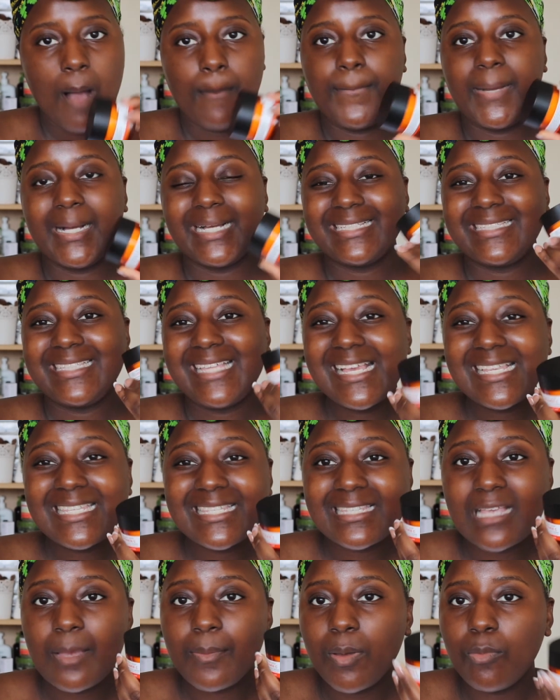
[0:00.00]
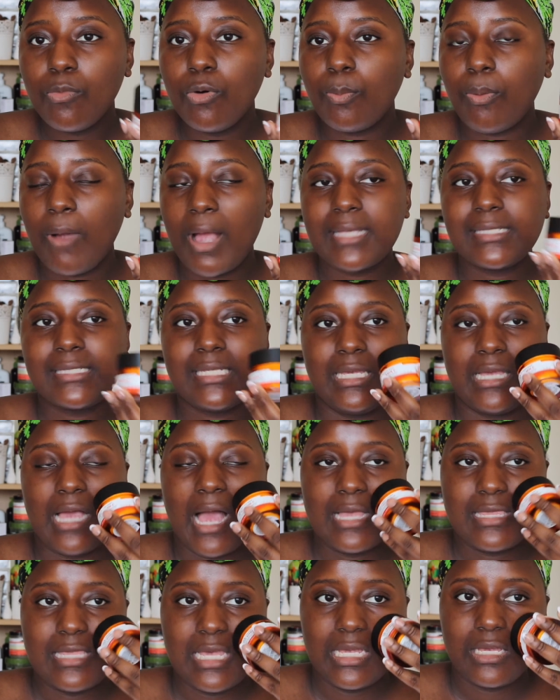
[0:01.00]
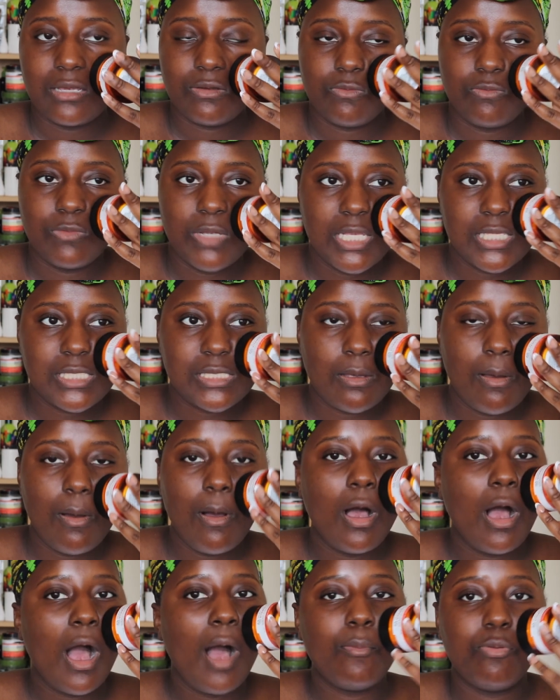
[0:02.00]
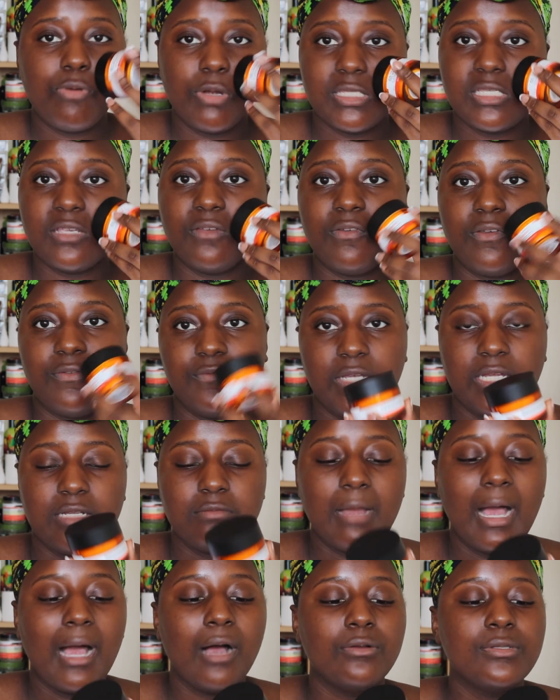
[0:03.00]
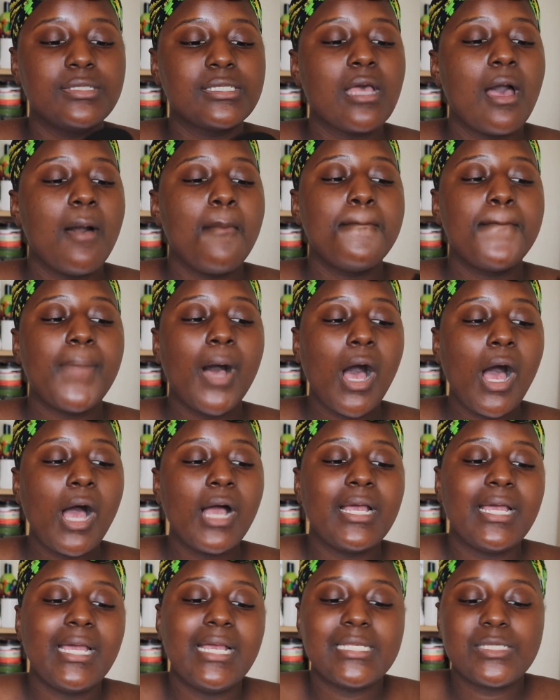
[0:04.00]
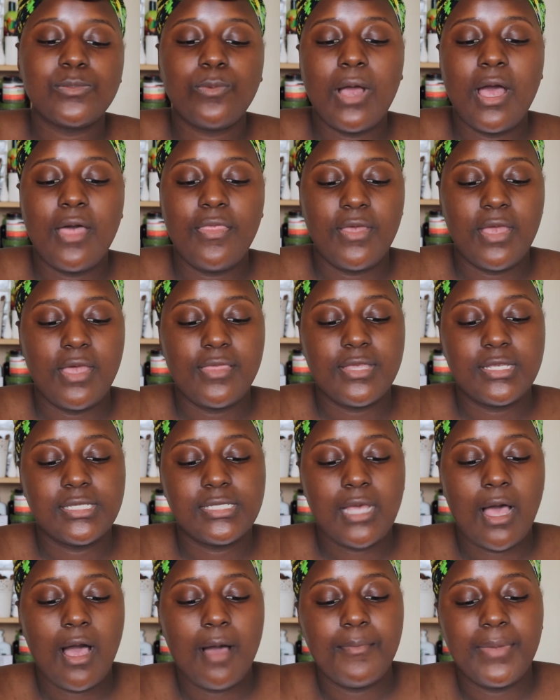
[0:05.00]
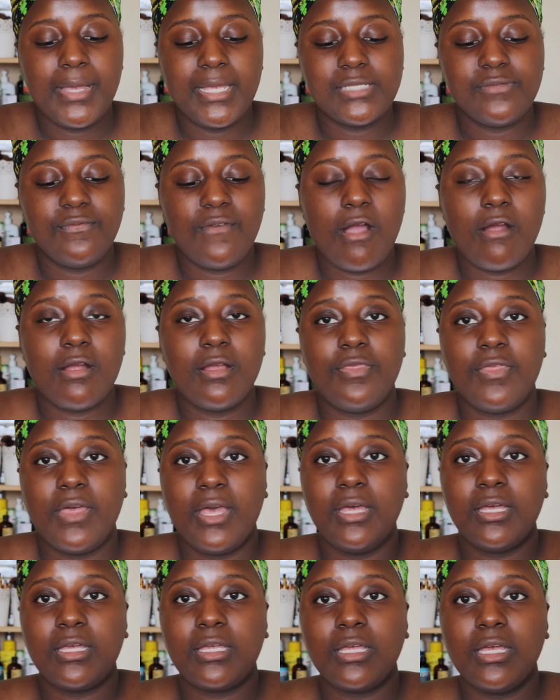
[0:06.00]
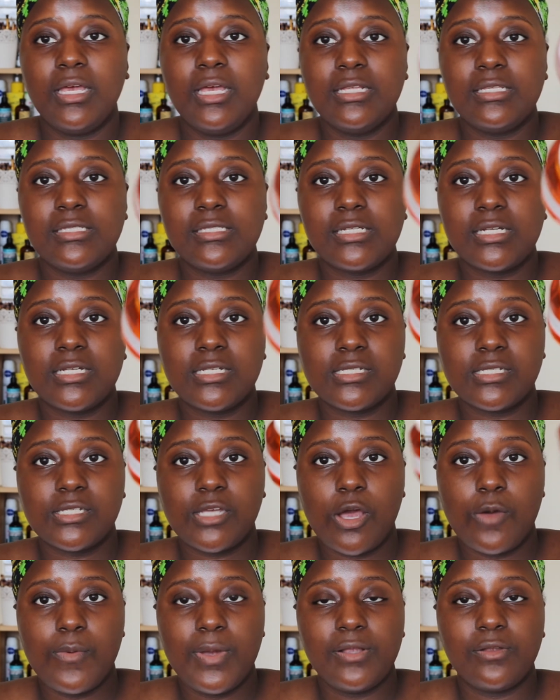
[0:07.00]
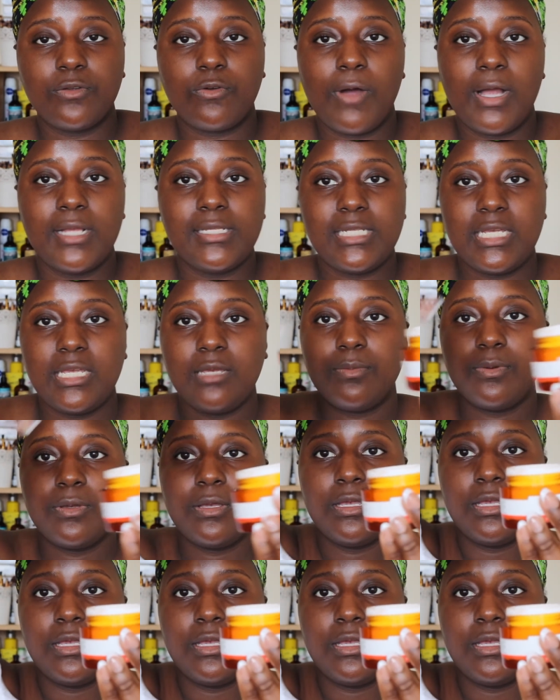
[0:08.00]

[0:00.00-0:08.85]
But this, a bit more pricey, I think it's upwards of £15. But it's worth it. The tub is very thick. It does go in quite deep.